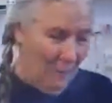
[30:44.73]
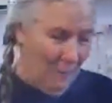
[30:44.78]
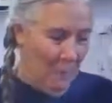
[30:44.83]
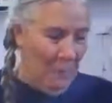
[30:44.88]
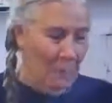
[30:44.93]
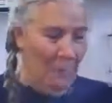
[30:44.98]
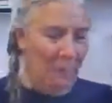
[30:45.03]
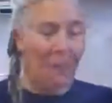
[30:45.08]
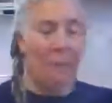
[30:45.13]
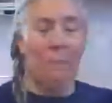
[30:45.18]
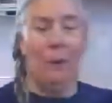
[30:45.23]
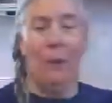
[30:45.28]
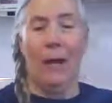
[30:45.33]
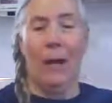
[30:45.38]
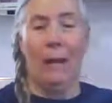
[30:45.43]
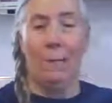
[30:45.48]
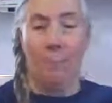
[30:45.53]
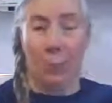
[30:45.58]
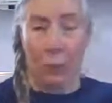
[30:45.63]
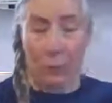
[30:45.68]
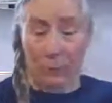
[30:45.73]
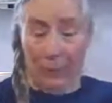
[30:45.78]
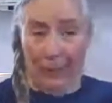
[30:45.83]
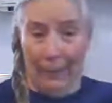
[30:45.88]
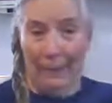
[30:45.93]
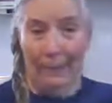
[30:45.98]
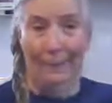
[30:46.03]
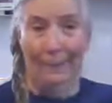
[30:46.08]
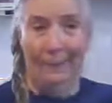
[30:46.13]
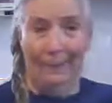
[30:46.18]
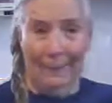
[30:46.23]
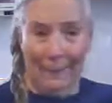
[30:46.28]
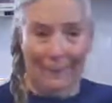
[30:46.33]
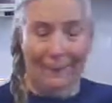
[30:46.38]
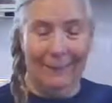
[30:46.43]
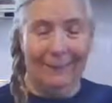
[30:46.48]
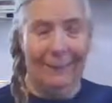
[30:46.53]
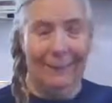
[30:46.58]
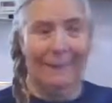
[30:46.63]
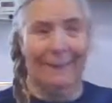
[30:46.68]
Remember that movie,
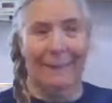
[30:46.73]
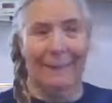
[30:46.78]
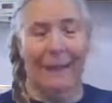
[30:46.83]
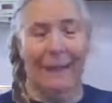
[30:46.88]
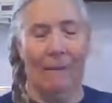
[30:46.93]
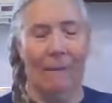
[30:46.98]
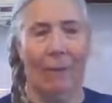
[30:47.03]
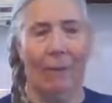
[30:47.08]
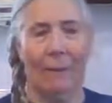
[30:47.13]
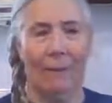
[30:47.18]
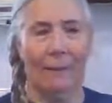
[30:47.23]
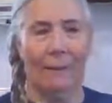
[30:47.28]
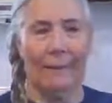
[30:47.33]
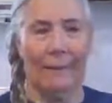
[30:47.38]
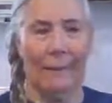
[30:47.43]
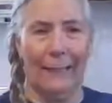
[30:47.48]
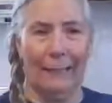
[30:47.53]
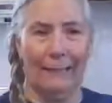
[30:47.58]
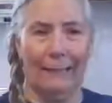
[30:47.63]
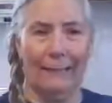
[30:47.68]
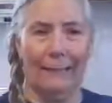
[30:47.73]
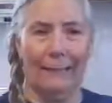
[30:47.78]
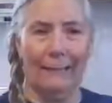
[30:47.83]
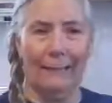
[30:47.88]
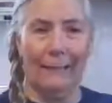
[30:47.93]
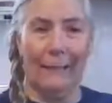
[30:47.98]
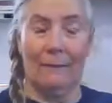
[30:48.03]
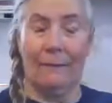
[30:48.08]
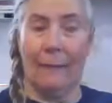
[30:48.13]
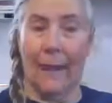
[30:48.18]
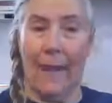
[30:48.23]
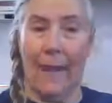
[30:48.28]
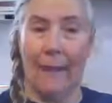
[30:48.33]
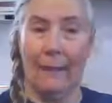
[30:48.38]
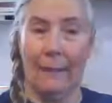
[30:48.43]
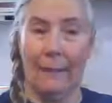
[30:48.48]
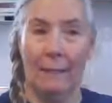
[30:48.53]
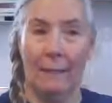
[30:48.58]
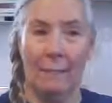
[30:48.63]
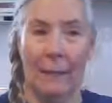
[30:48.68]
The Devil in It, and he said
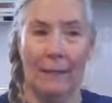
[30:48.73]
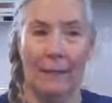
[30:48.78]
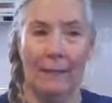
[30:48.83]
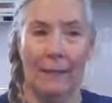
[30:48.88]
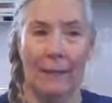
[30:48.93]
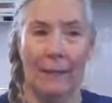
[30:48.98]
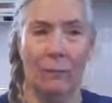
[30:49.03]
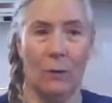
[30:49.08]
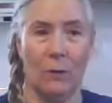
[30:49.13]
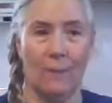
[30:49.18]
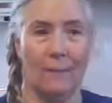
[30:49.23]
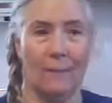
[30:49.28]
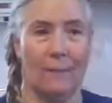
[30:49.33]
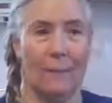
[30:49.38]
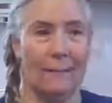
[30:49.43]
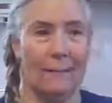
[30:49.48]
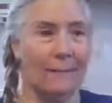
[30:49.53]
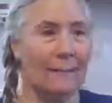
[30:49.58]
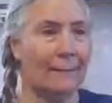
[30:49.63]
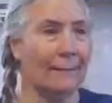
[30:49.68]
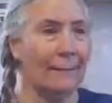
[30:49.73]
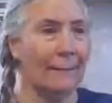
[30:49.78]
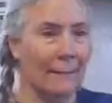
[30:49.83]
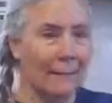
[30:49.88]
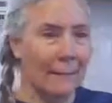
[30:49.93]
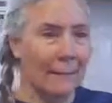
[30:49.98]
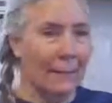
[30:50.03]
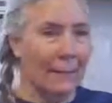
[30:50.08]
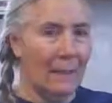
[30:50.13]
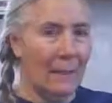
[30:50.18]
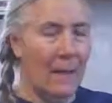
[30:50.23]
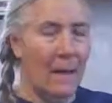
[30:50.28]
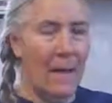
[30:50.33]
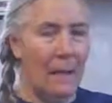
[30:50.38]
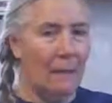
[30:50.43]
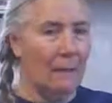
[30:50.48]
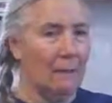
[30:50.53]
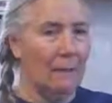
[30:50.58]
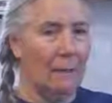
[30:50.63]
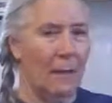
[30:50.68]
vanity, my favorite scent?
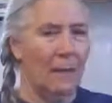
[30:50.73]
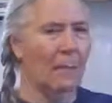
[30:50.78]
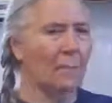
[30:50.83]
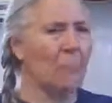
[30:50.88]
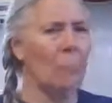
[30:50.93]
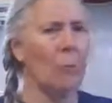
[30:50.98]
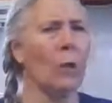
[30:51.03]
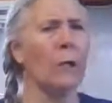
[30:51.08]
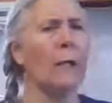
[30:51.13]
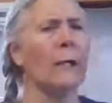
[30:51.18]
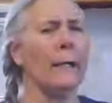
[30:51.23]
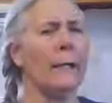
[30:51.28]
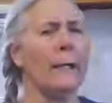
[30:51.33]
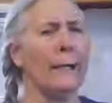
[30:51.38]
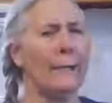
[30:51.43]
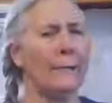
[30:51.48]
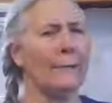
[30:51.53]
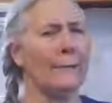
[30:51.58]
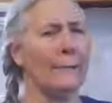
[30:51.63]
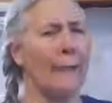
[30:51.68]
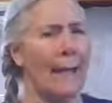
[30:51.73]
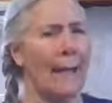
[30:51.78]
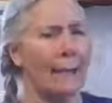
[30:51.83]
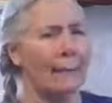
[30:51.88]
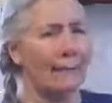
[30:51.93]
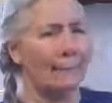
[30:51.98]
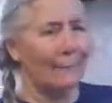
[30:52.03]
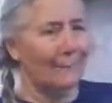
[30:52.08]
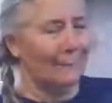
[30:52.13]
I'm working against that.